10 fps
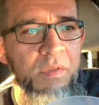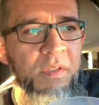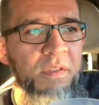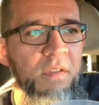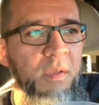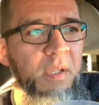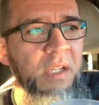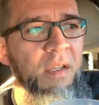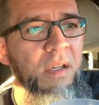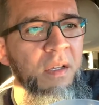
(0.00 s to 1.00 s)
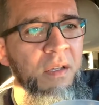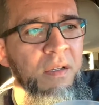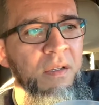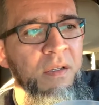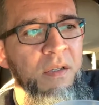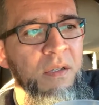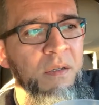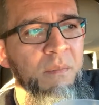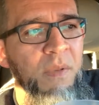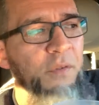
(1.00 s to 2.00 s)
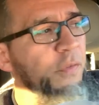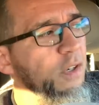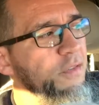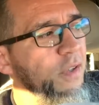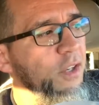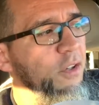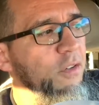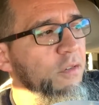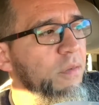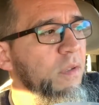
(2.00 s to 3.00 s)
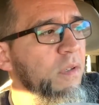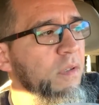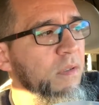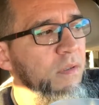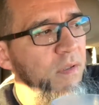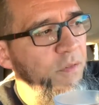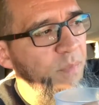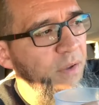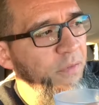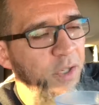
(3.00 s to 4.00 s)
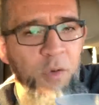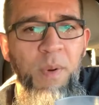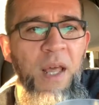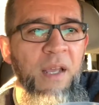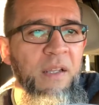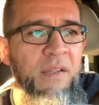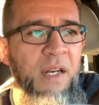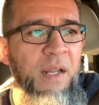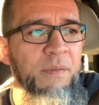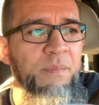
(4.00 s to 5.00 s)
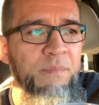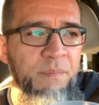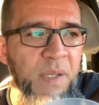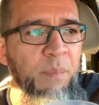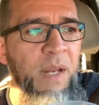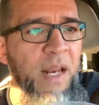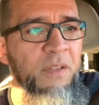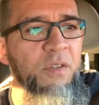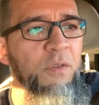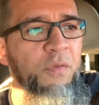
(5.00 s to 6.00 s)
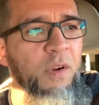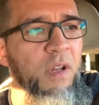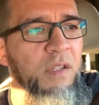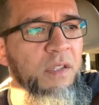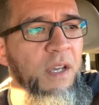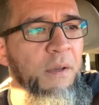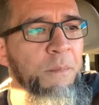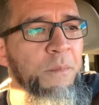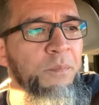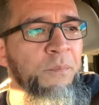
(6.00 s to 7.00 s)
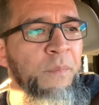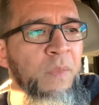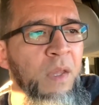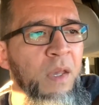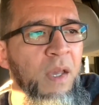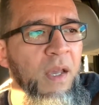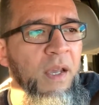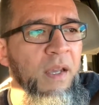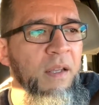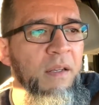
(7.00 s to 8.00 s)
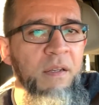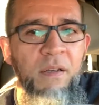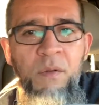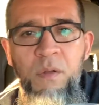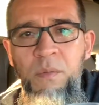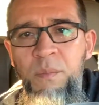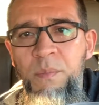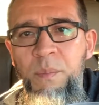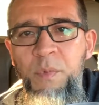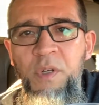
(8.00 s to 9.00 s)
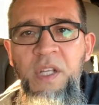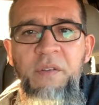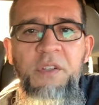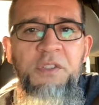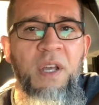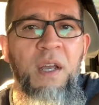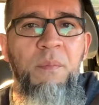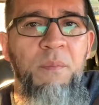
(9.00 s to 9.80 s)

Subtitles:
This is gonna be my first video of my video blogging that I've been planning to do for a long time, and I'm gonna give it a shot.